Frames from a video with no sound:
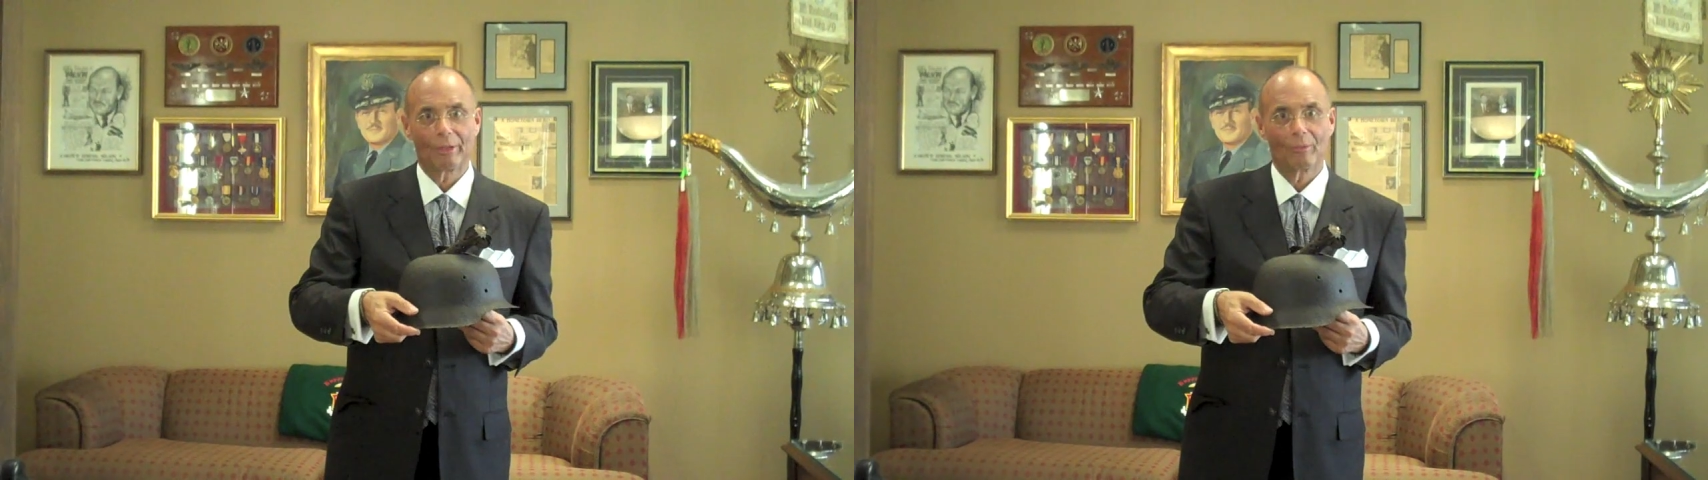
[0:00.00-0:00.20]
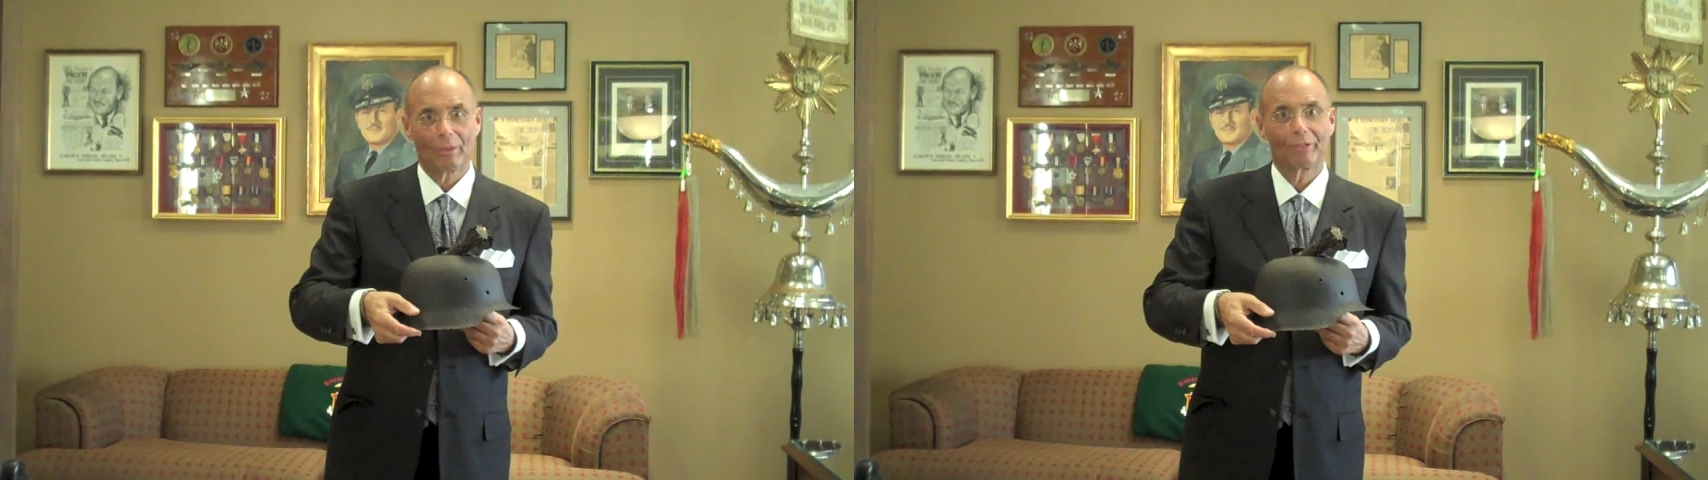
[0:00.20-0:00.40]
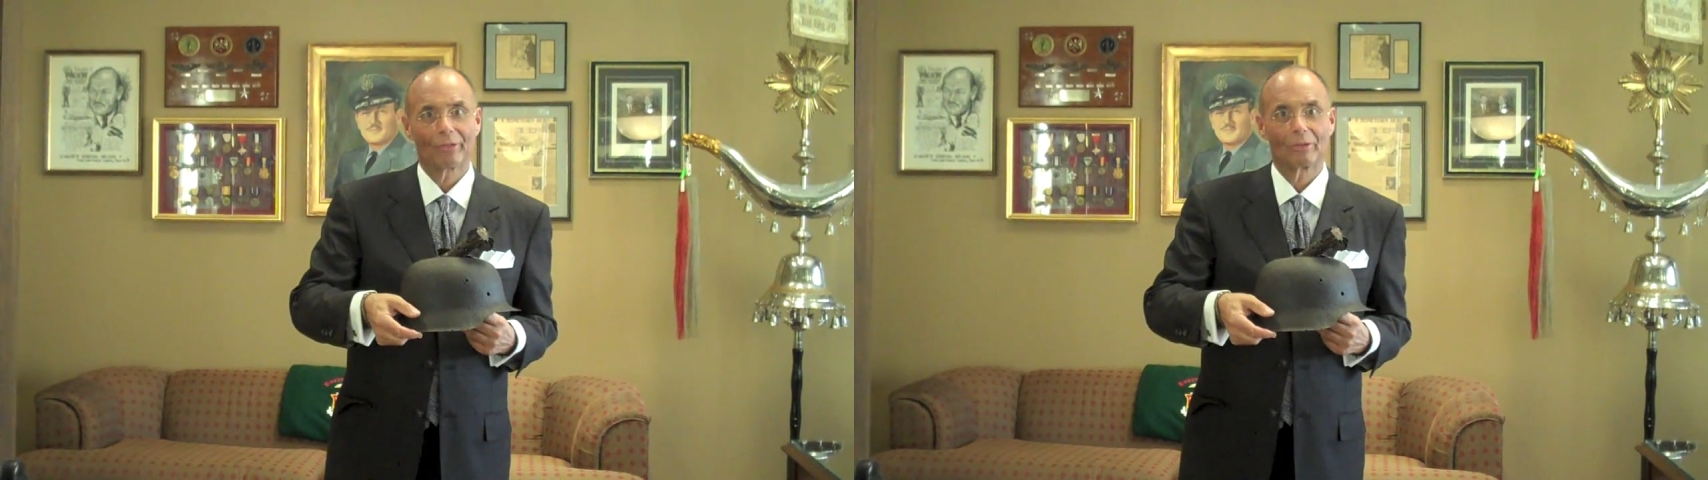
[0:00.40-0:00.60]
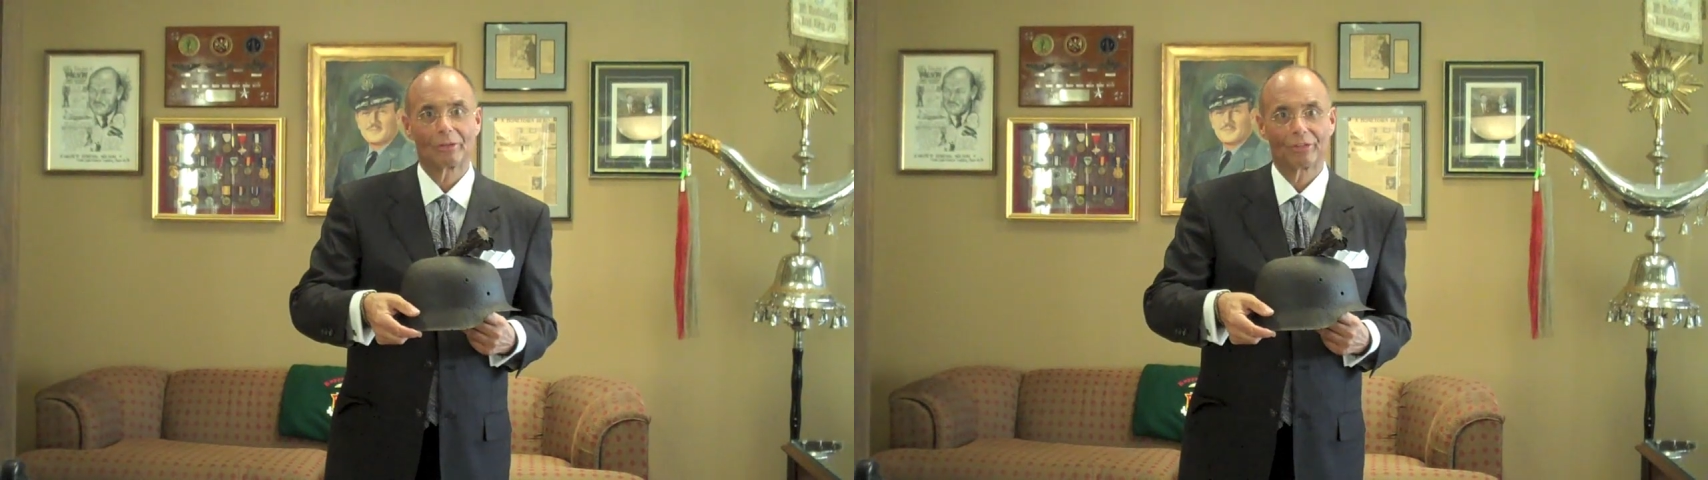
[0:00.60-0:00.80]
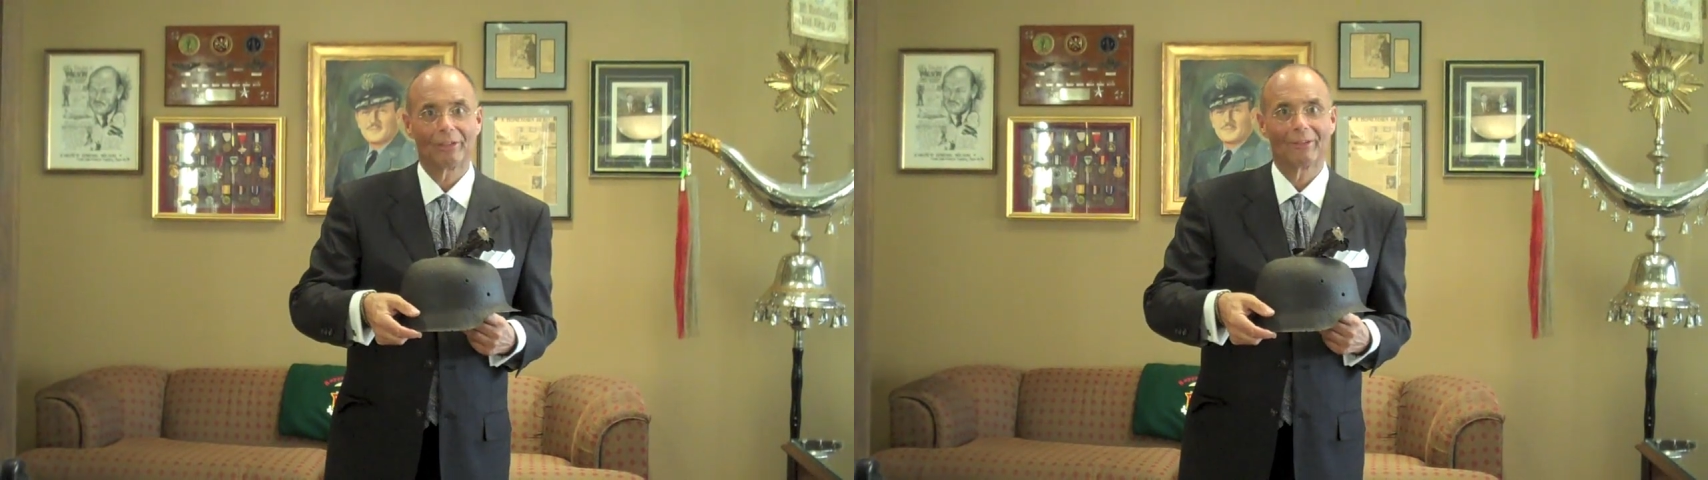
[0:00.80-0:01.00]
and Research
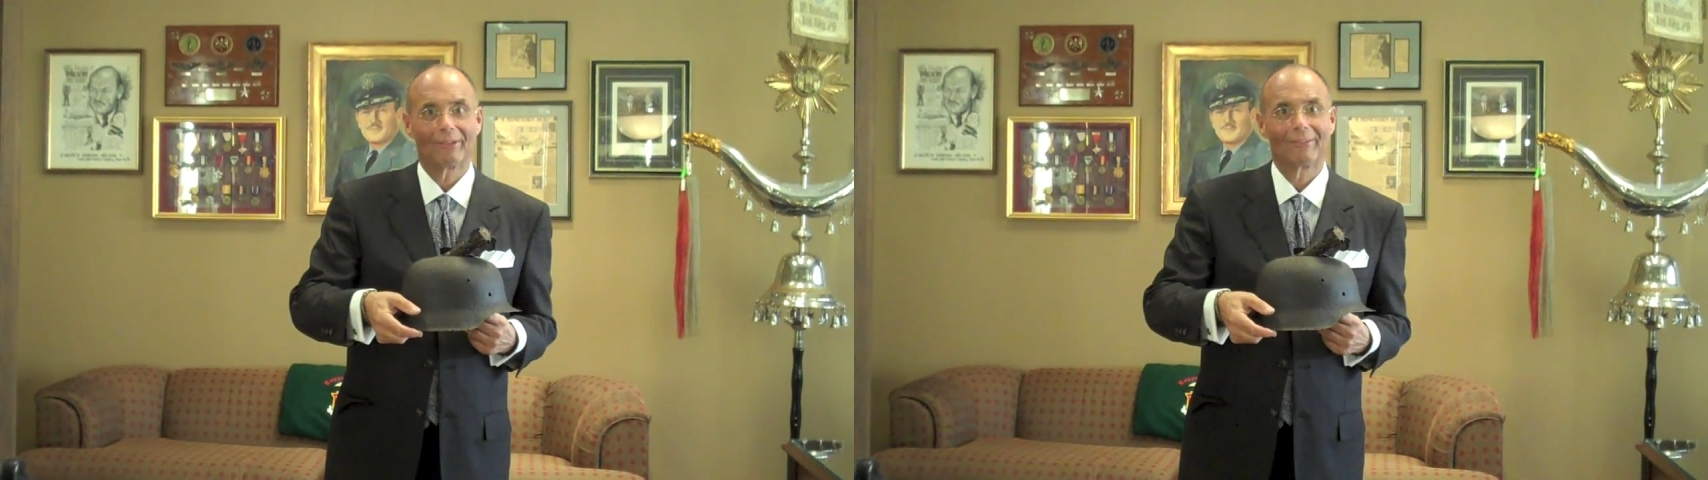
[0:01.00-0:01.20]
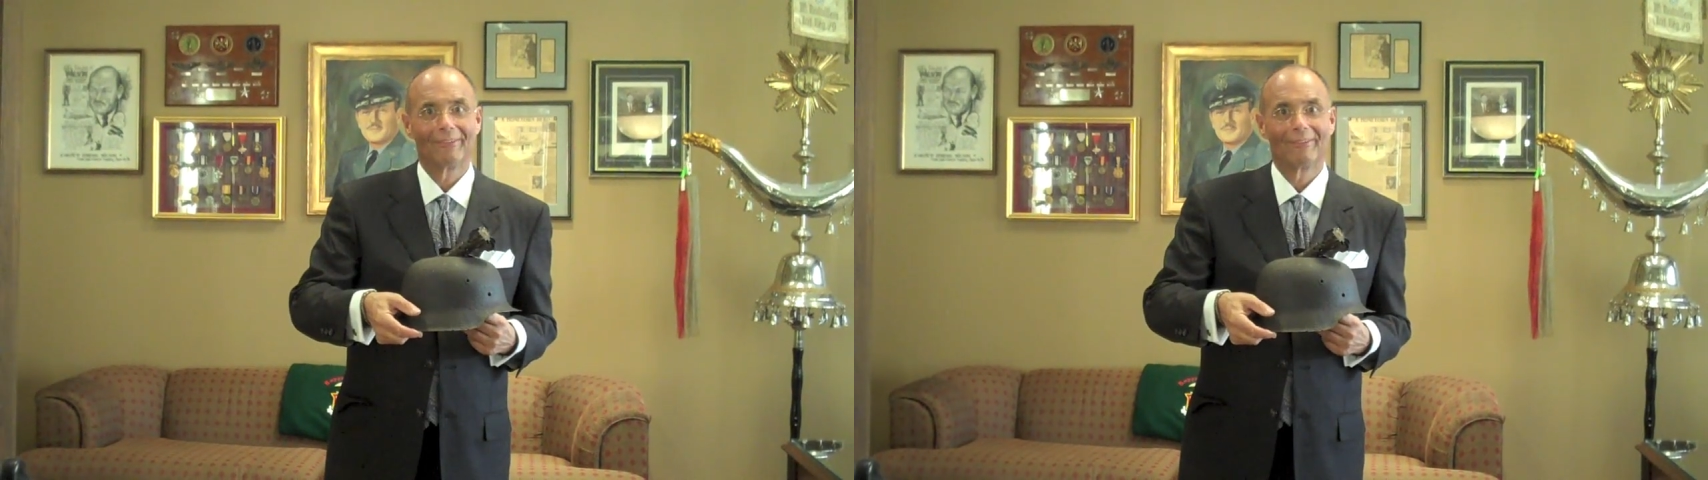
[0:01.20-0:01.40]
Center